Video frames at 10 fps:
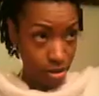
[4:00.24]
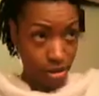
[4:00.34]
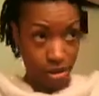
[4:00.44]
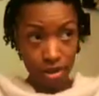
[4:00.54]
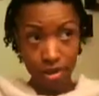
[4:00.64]
in.
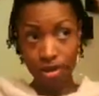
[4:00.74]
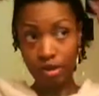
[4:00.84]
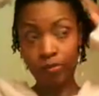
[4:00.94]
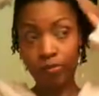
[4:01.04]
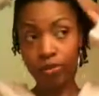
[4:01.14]

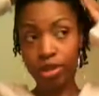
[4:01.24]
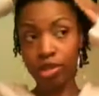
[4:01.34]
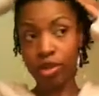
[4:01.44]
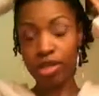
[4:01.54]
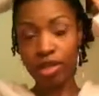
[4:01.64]

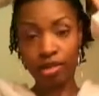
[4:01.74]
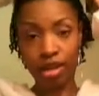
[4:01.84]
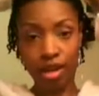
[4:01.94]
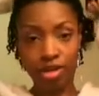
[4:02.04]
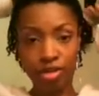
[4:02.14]
So I
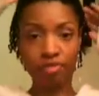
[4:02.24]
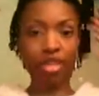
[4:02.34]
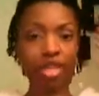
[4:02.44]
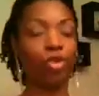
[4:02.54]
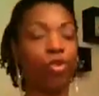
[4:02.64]
tuck that
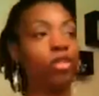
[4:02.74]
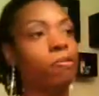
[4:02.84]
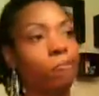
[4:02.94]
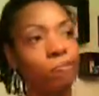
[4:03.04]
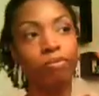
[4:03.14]
underneath that
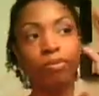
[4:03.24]
twist.